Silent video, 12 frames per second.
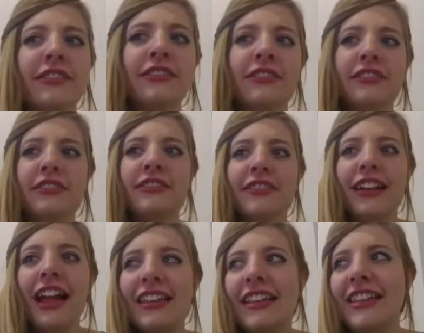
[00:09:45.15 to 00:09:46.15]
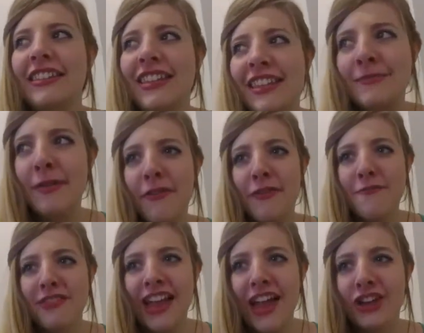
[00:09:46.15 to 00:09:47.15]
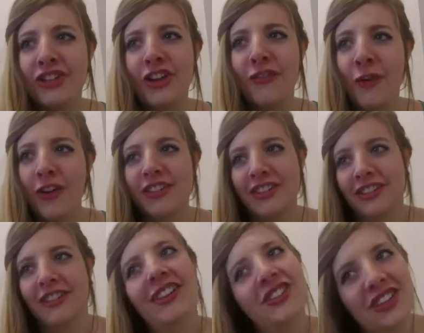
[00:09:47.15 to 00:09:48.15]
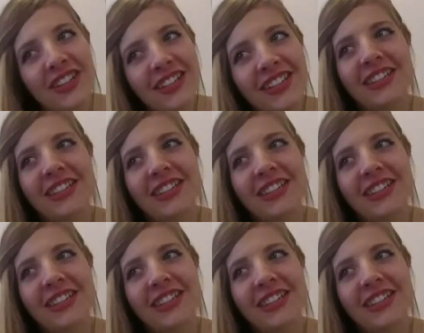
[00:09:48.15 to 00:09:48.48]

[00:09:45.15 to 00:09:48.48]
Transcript: I said sea spray from Lush. Of course it's luscious.